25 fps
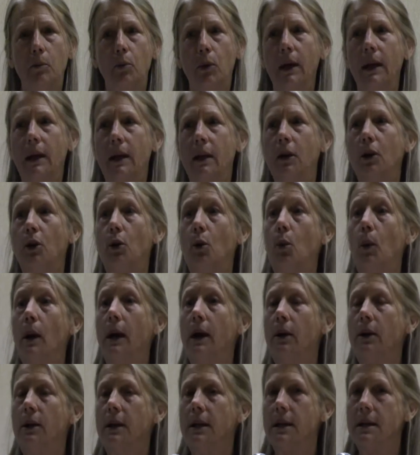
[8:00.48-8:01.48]
bringing an
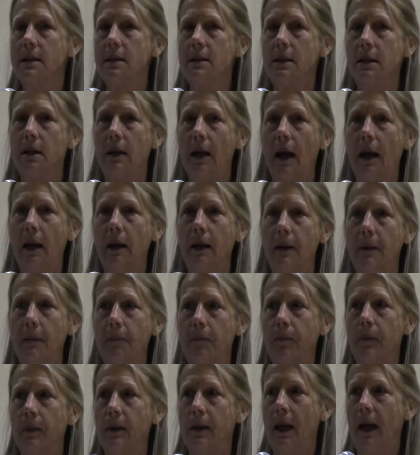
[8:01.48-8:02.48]
awareness that
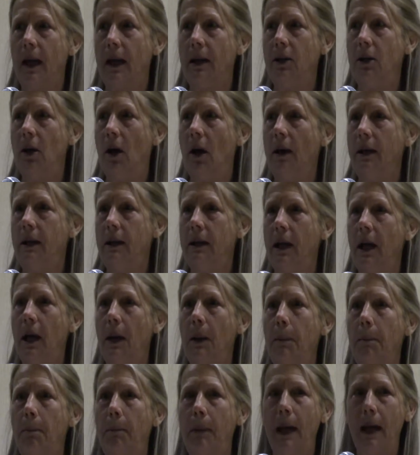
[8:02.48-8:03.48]
had not yet
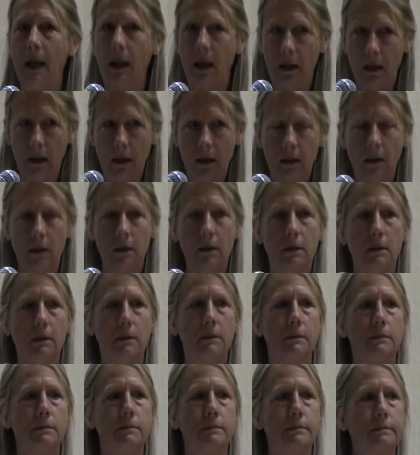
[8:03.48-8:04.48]
been
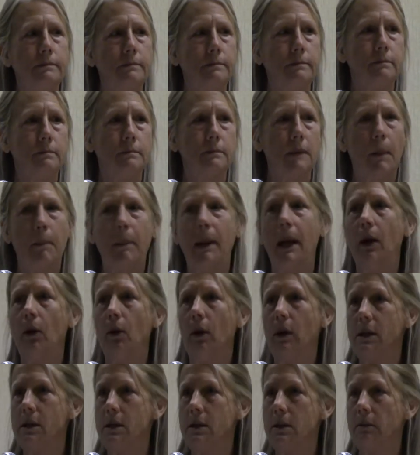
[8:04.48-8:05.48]

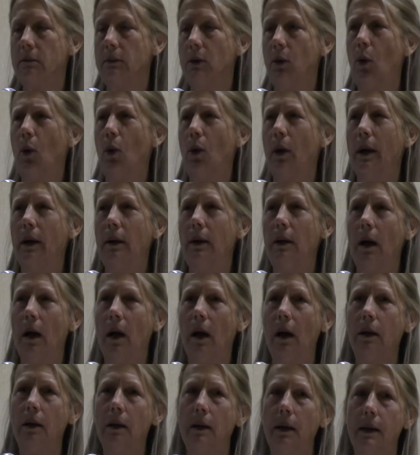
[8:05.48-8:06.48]
apparent, or
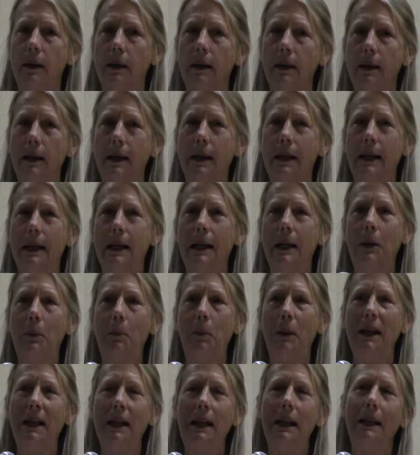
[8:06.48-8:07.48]
it had
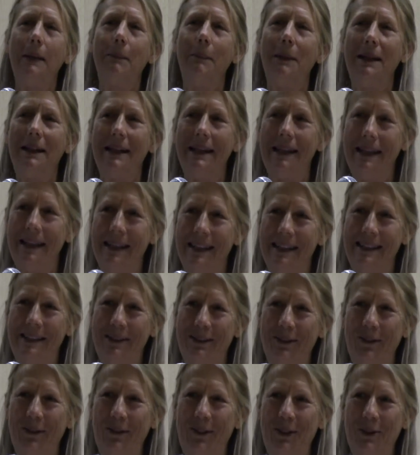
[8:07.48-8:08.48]
been limited
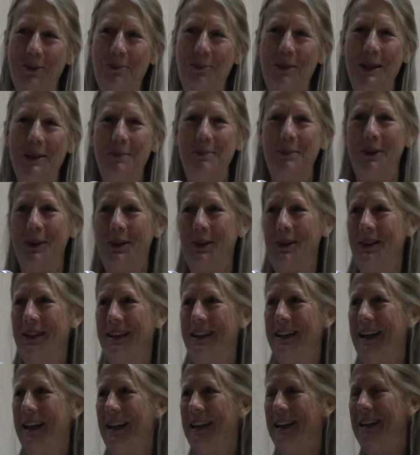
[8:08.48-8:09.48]
to a few people,
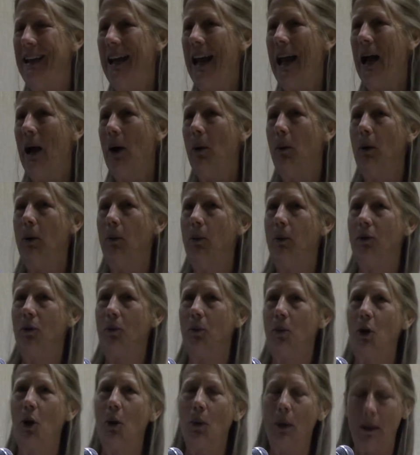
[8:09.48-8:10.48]
and now it was
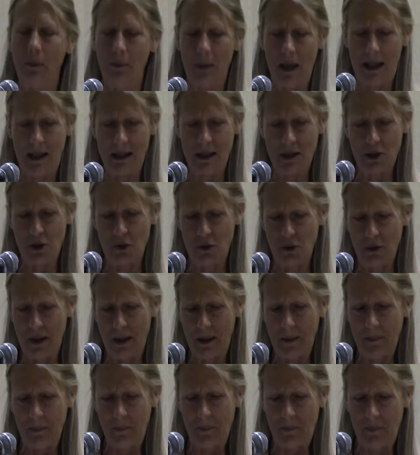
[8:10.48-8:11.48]
going
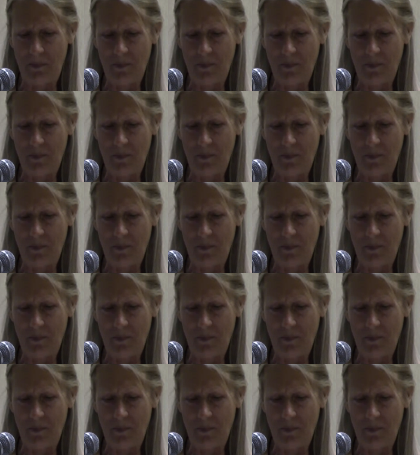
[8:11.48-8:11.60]
mainstream.